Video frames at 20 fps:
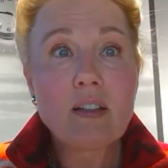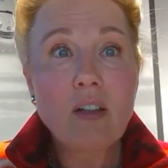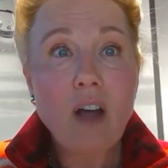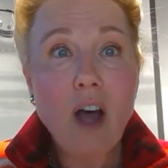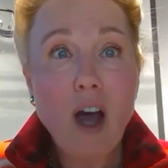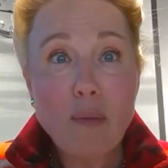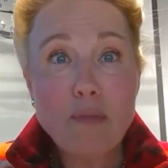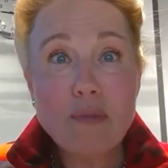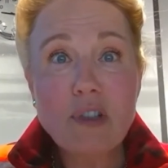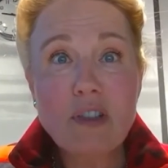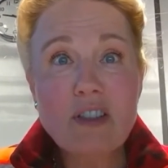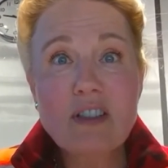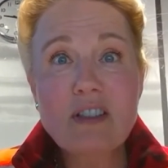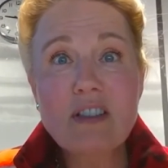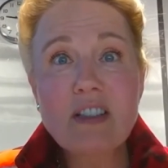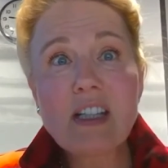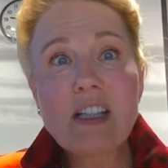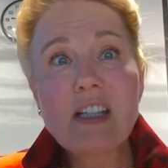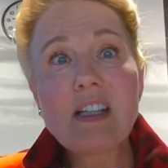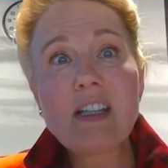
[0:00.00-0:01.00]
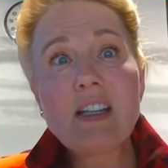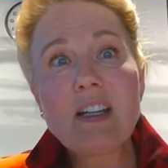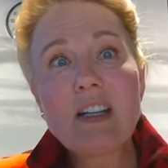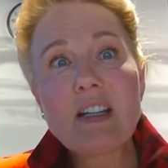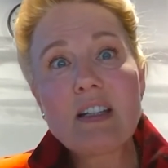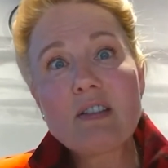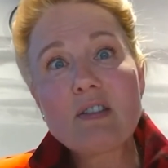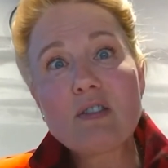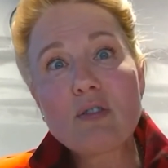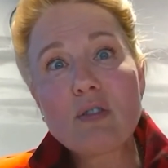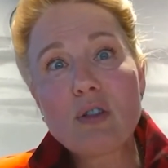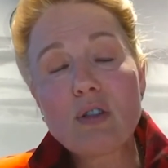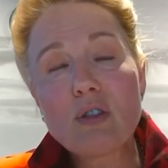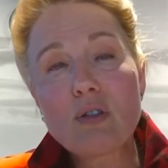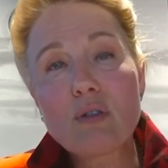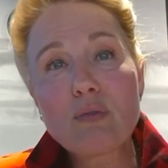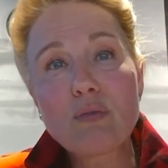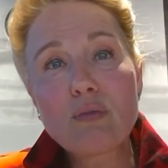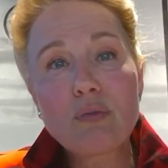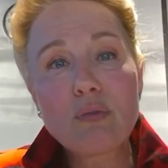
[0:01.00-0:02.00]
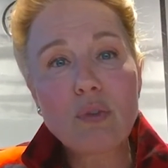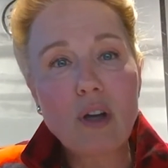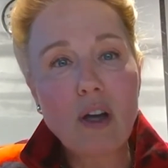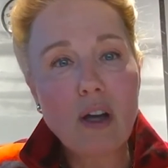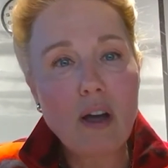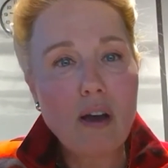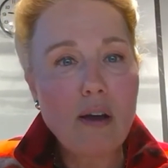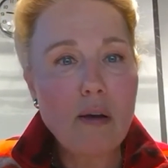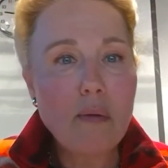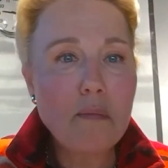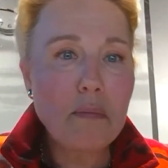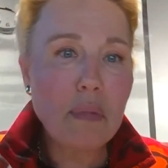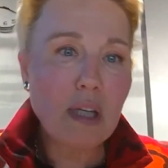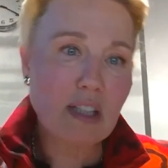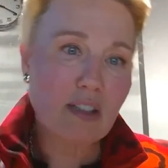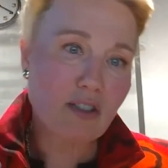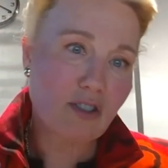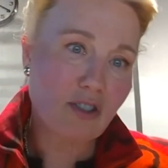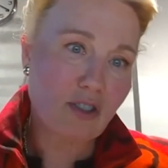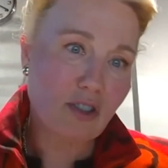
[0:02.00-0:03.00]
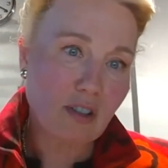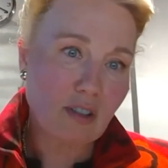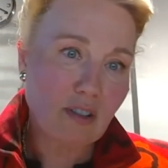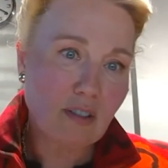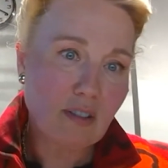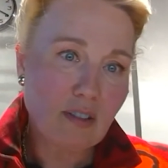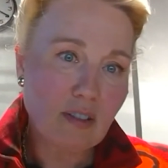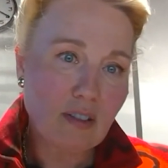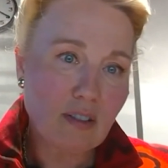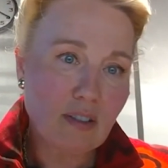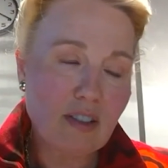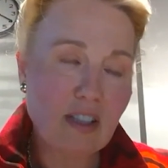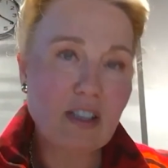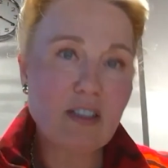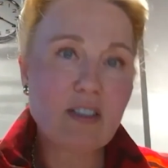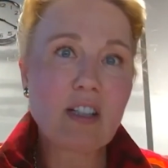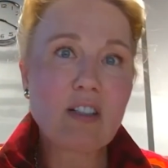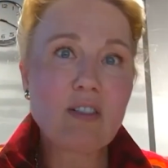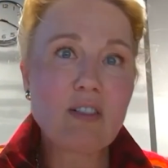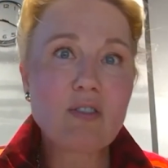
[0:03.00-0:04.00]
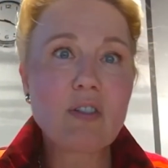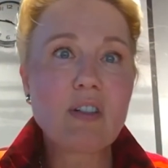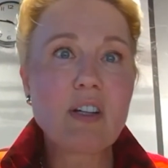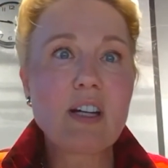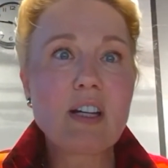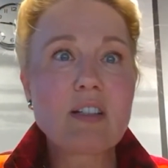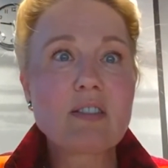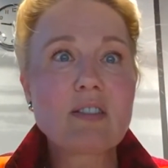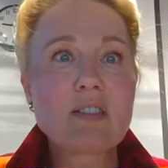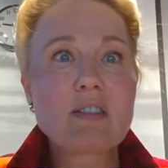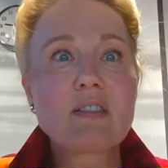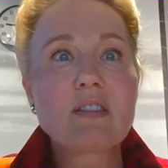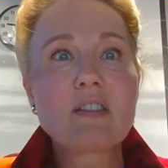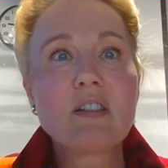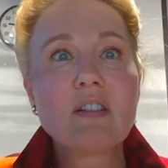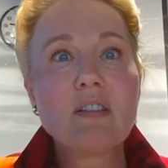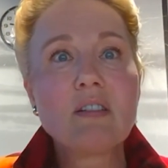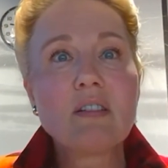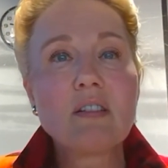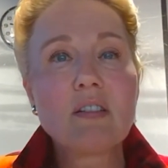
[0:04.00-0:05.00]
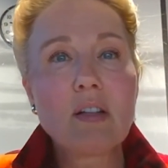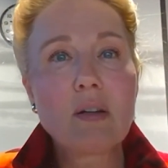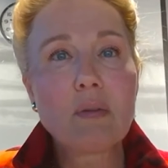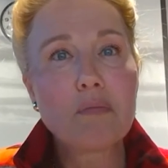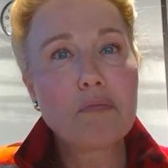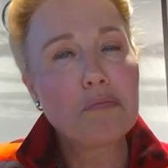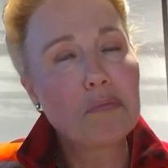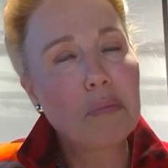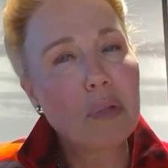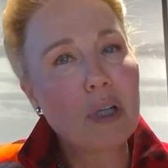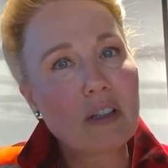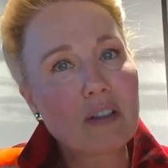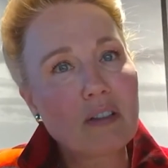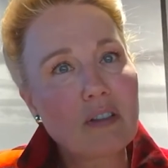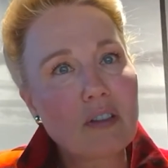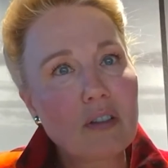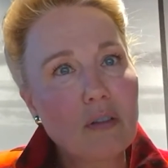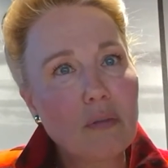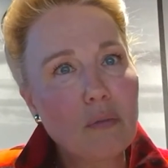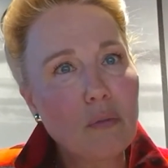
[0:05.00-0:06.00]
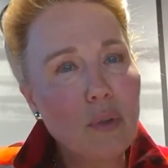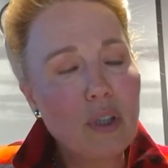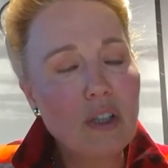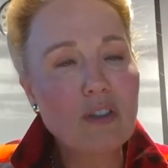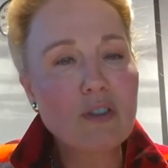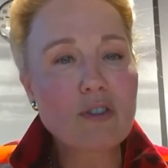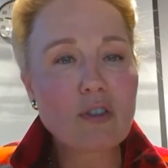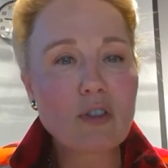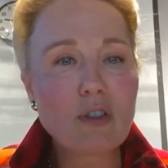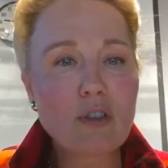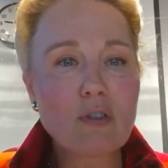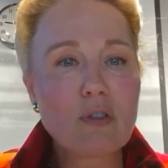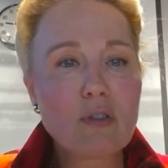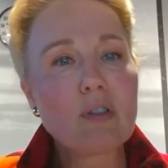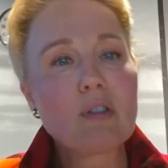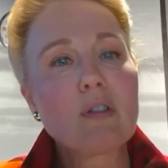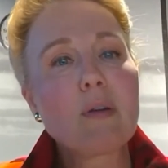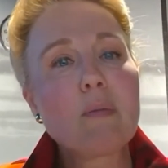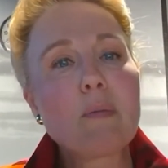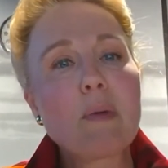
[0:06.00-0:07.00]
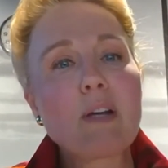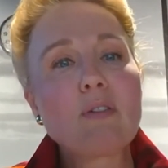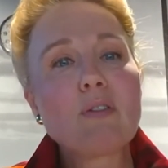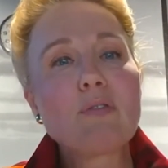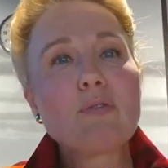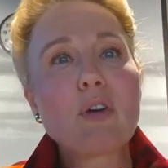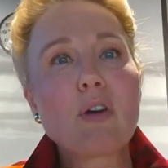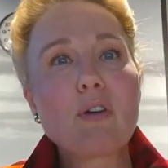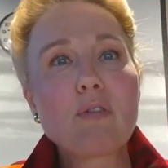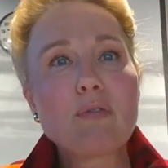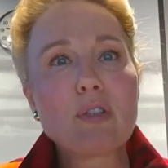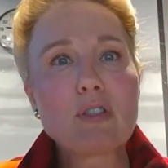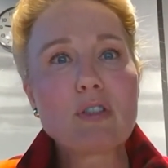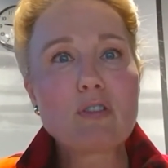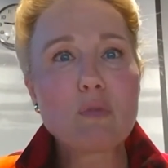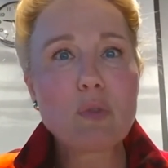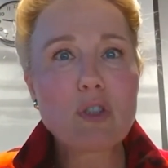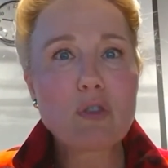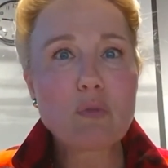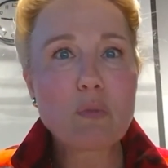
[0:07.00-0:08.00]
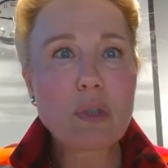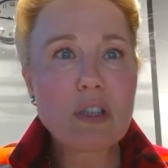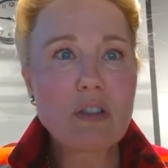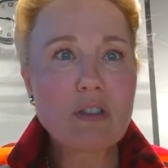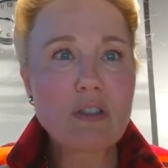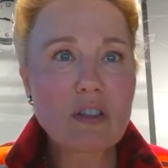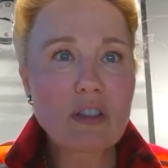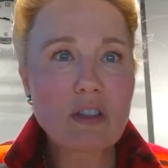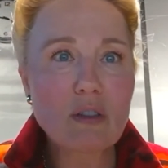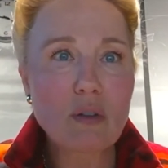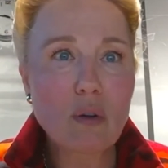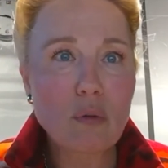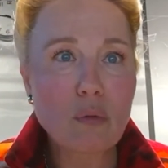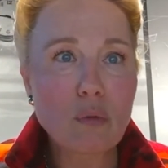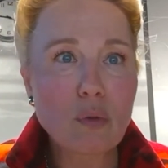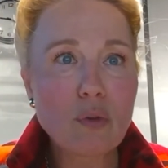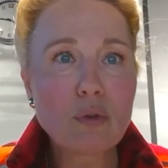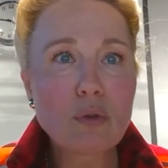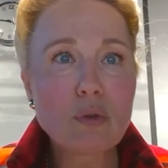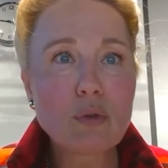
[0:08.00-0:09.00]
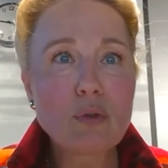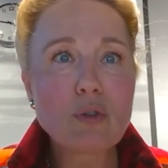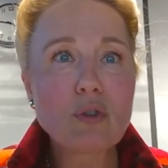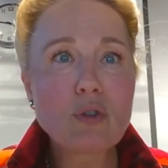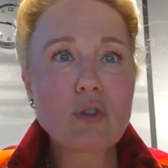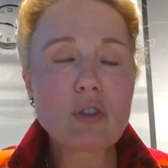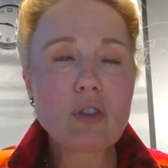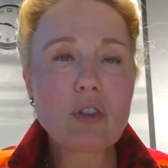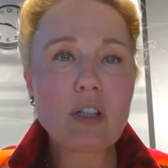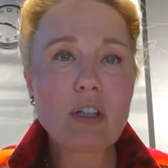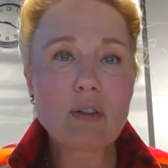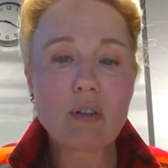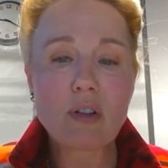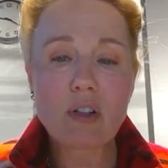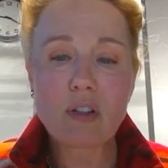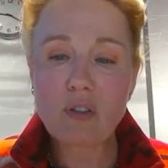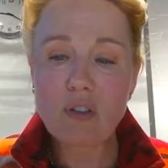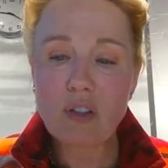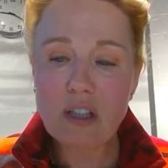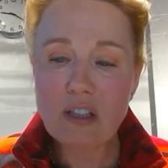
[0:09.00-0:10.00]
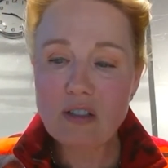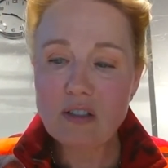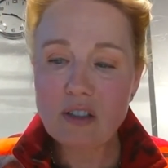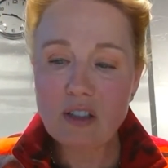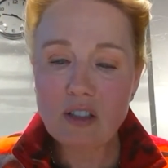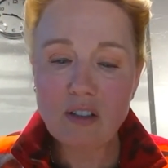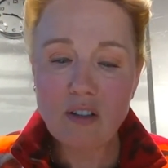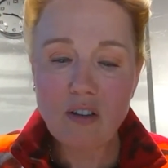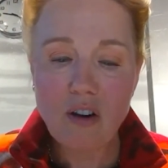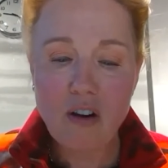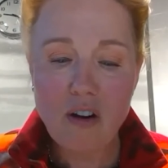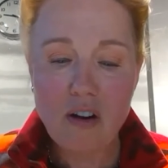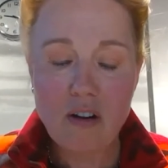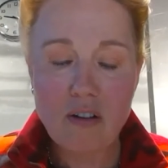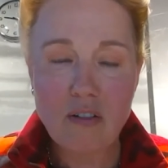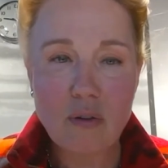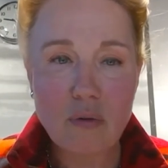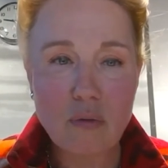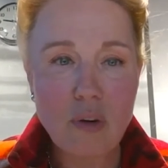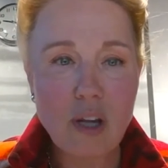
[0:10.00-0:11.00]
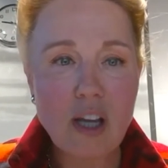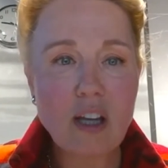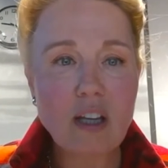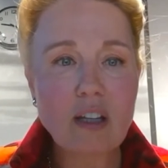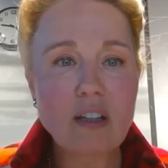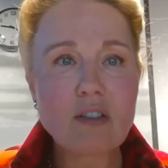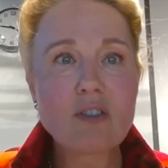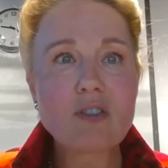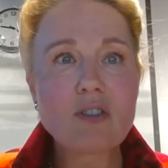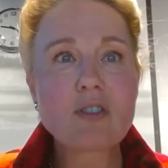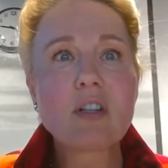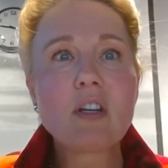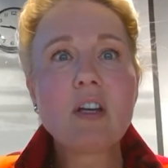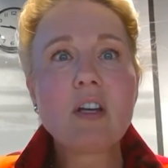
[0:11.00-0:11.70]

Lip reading: Option C is sort of a mixture, decentralized, but with a certain amount of governance, which means there are rules, there are things that are arranged.